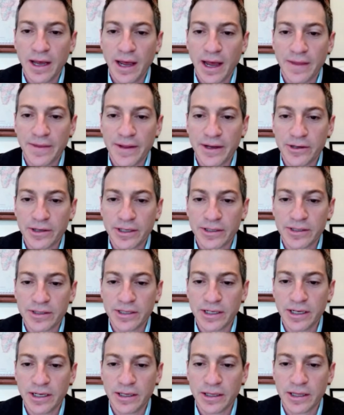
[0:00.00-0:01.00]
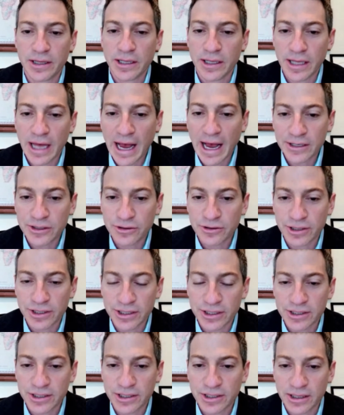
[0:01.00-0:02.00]
And then you can see the
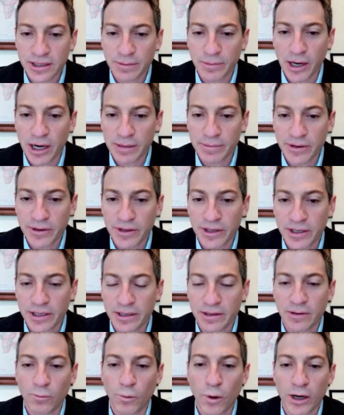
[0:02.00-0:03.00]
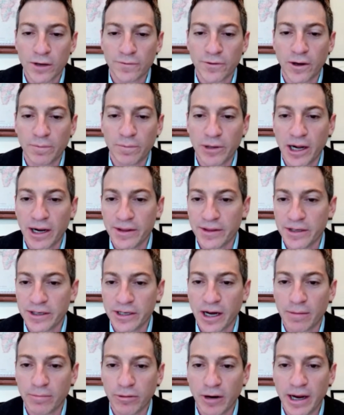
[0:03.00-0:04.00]
asterisks at the bottom of the waterfall plot in the
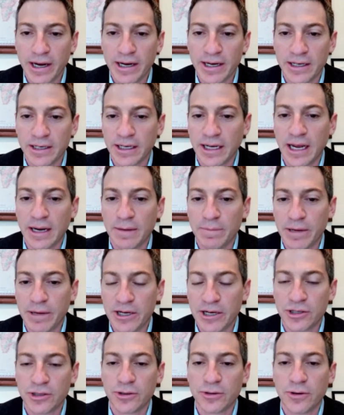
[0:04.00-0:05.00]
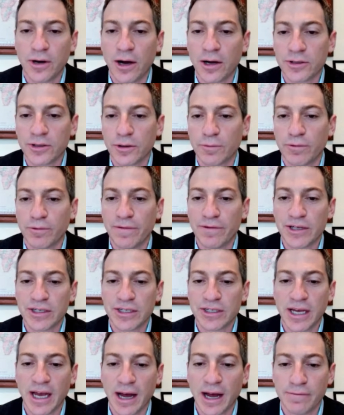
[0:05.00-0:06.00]
top right indicate patients who also
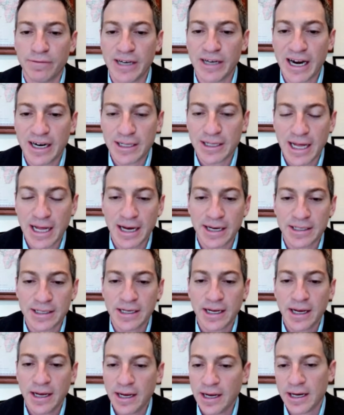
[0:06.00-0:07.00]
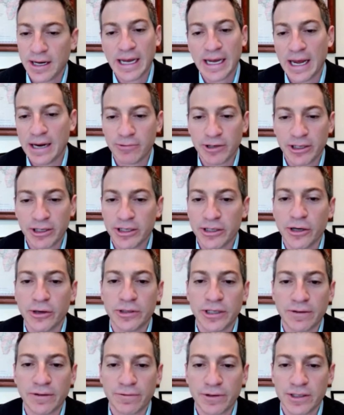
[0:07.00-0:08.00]
previously had venetoclax. And again, really
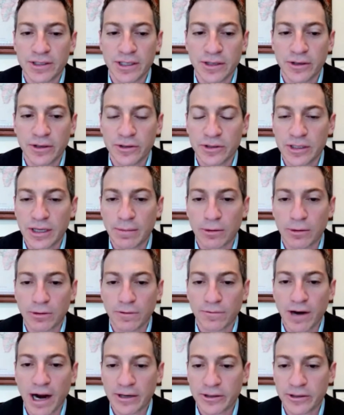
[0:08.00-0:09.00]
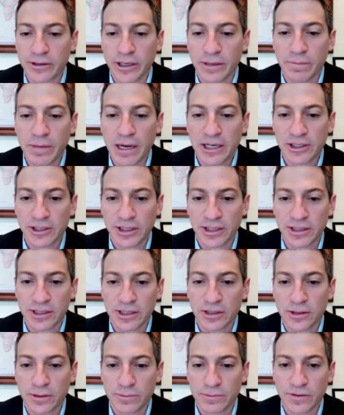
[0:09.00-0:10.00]
no difference in those double refractory
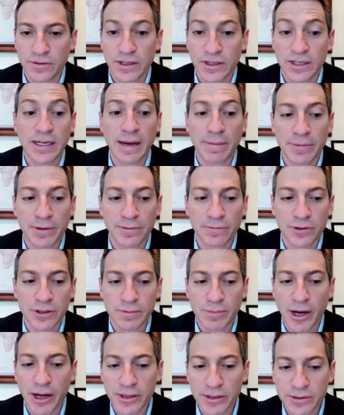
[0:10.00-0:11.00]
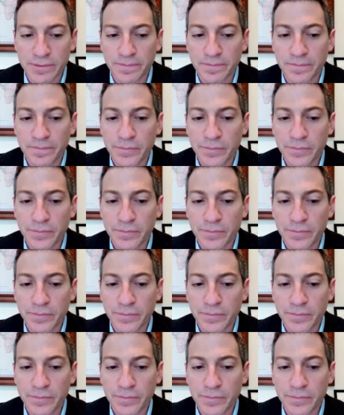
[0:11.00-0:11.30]
patients in terms of the depth of response.